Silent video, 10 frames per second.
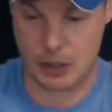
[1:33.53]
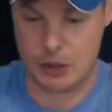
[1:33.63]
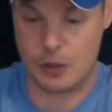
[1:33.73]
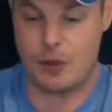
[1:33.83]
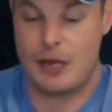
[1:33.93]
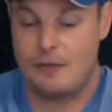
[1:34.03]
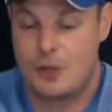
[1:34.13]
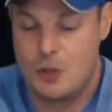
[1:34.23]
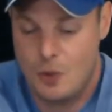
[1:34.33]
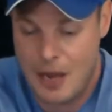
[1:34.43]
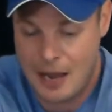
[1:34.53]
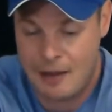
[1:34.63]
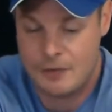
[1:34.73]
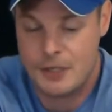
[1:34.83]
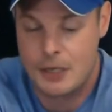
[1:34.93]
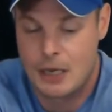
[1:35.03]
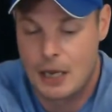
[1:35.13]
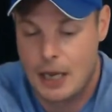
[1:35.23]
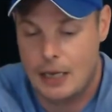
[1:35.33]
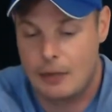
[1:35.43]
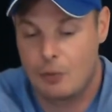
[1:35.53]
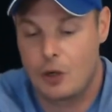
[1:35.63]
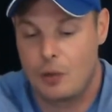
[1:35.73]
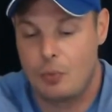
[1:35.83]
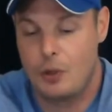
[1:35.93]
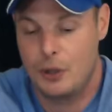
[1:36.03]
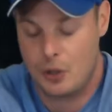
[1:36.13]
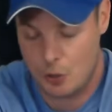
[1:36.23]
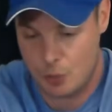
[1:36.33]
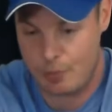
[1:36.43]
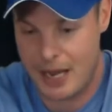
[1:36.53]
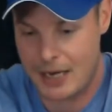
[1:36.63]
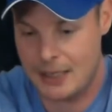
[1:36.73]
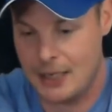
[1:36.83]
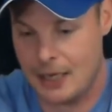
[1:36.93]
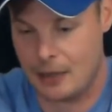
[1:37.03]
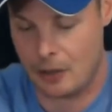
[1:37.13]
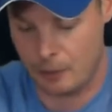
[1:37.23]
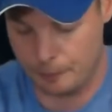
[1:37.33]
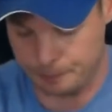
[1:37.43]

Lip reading: So we have two halves, and then we're going to put those back together.